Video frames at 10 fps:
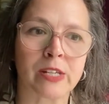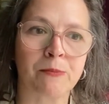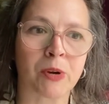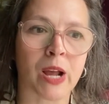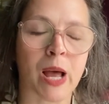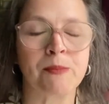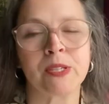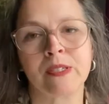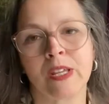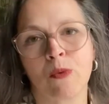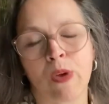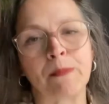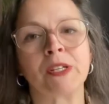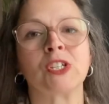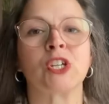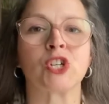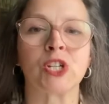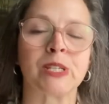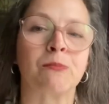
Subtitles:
and perhaps it's a repetitious